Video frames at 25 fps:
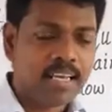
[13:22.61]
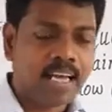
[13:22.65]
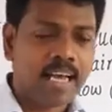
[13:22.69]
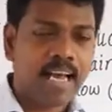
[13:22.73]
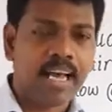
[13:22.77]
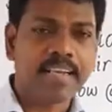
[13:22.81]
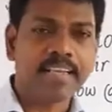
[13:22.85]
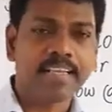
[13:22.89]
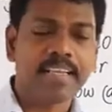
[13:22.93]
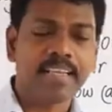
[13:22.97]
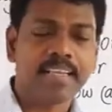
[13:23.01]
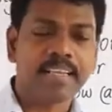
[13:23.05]

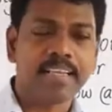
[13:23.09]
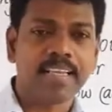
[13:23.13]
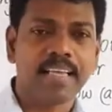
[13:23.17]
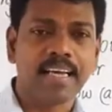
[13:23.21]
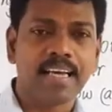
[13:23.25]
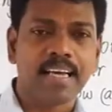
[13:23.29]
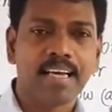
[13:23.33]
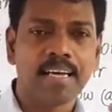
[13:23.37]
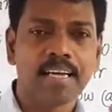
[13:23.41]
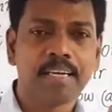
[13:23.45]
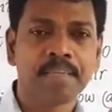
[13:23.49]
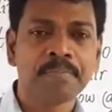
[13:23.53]
And then
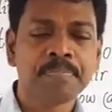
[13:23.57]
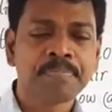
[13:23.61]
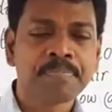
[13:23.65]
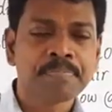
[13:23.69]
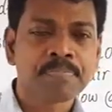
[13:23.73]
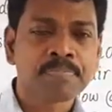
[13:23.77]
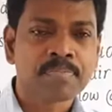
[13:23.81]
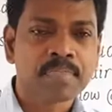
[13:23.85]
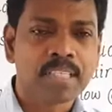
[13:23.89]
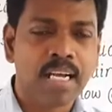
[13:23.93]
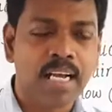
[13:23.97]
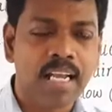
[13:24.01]
the
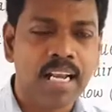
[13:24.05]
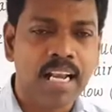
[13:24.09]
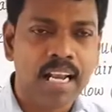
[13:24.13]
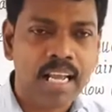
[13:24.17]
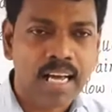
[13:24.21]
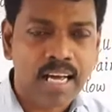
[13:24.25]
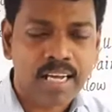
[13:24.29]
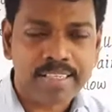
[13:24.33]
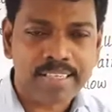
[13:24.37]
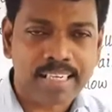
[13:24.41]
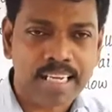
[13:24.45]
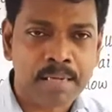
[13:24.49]

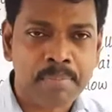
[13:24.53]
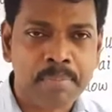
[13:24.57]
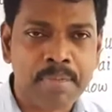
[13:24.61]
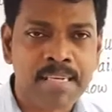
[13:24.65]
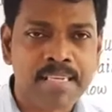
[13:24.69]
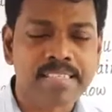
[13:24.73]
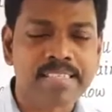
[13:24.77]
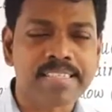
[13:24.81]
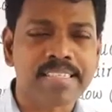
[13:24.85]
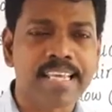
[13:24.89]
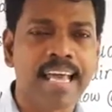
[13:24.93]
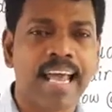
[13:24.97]
lark came
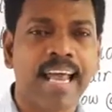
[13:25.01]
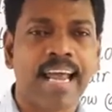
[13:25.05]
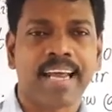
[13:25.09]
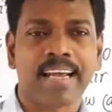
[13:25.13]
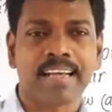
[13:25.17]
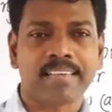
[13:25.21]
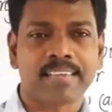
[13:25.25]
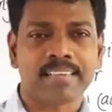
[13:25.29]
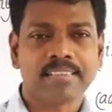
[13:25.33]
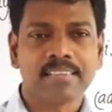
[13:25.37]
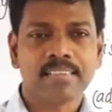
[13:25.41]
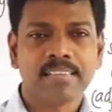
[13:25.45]
and sang.